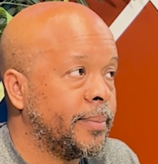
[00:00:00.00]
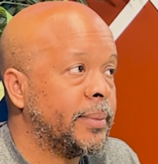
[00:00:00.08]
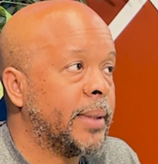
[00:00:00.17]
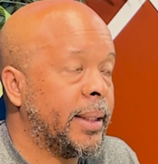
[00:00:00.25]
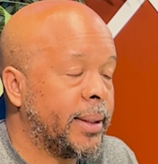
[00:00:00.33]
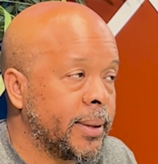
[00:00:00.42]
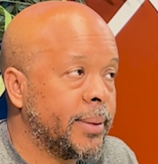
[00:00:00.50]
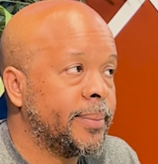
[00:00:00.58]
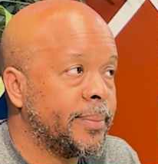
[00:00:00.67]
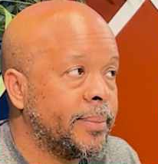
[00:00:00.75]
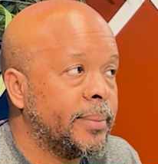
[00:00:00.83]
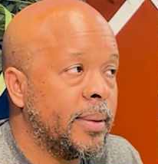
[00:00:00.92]
like
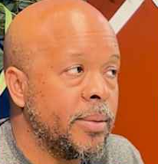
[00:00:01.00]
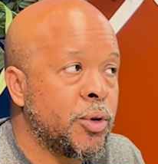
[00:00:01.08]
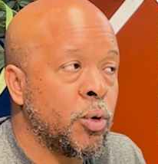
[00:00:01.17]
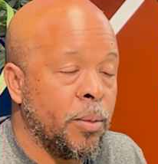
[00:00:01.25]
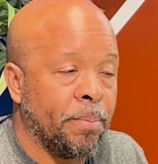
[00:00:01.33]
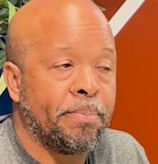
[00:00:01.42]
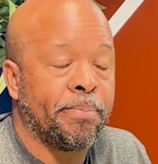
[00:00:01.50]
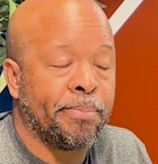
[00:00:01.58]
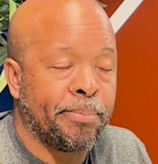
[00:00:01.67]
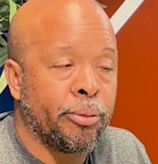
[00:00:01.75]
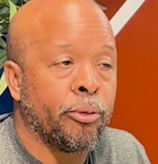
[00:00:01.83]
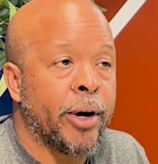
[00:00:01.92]
I was doing
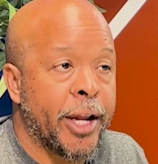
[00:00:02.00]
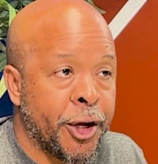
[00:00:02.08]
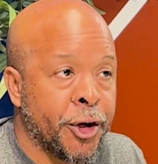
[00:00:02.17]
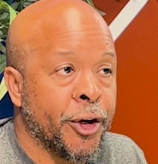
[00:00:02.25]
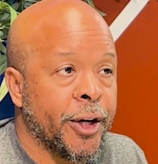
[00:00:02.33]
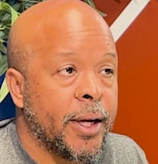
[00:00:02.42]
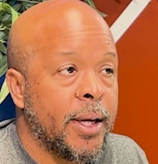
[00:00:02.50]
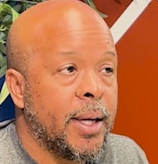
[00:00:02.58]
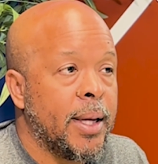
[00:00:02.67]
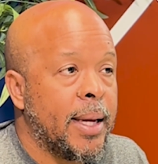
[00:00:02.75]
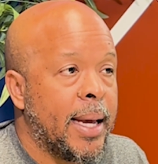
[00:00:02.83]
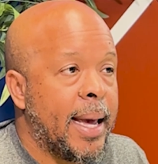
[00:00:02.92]
pretty good.
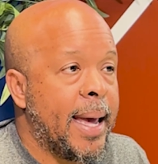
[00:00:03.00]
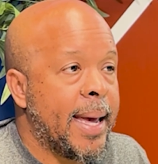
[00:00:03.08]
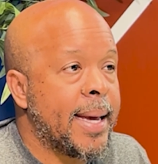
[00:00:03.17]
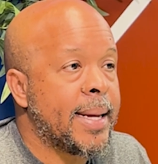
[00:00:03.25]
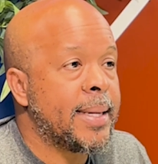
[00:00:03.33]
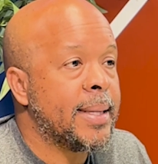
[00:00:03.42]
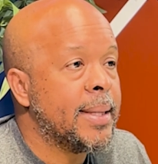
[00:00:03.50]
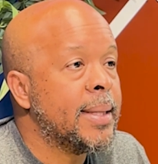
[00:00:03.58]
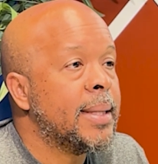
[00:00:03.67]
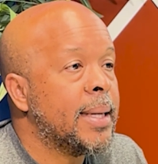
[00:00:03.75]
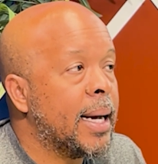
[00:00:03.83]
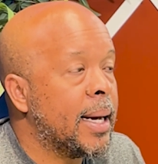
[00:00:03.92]
And,
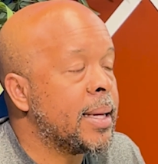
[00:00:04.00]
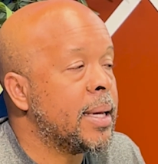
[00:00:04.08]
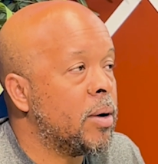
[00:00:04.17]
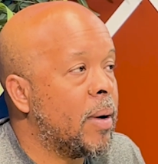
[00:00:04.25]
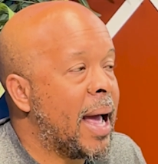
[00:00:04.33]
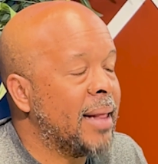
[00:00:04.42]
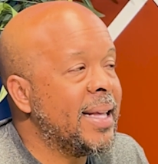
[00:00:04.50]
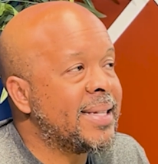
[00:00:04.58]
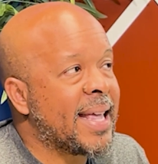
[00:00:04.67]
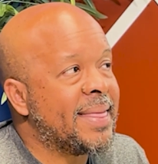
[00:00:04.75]
at least at